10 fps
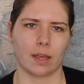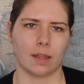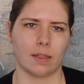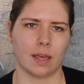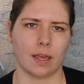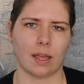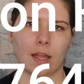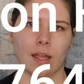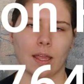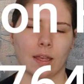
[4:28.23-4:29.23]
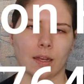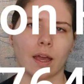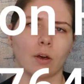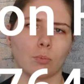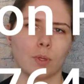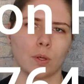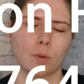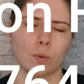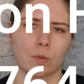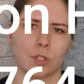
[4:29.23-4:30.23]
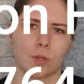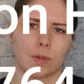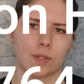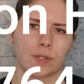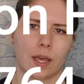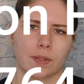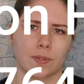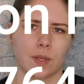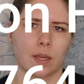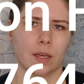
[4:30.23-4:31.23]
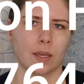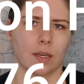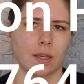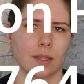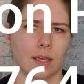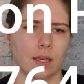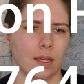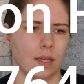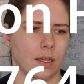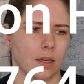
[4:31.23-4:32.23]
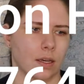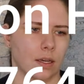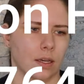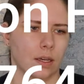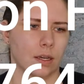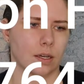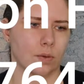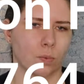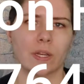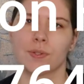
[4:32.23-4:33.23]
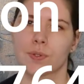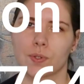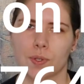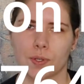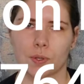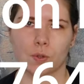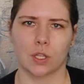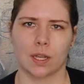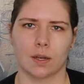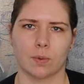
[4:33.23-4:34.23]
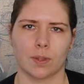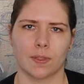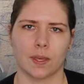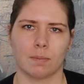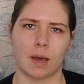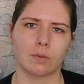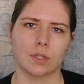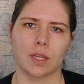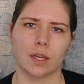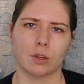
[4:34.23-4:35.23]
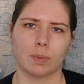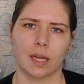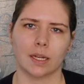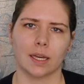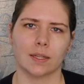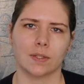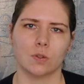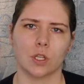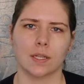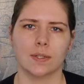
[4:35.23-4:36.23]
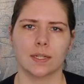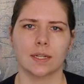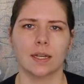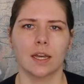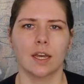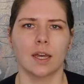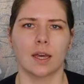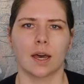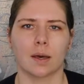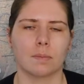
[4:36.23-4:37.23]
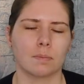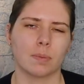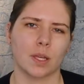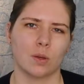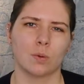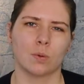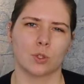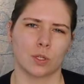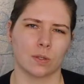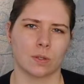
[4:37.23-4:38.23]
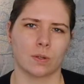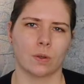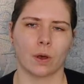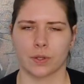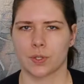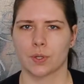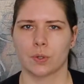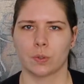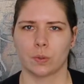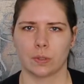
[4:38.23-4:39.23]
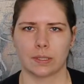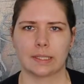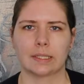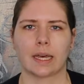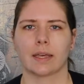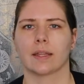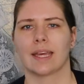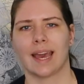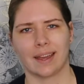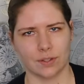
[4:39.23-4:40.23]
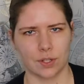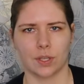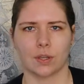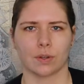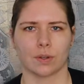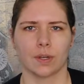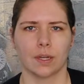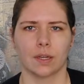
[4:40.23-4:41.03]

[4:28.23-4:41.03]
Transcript: They can help you to assess the risks associated with the amount that your pet has ingested, but you should also likely head to your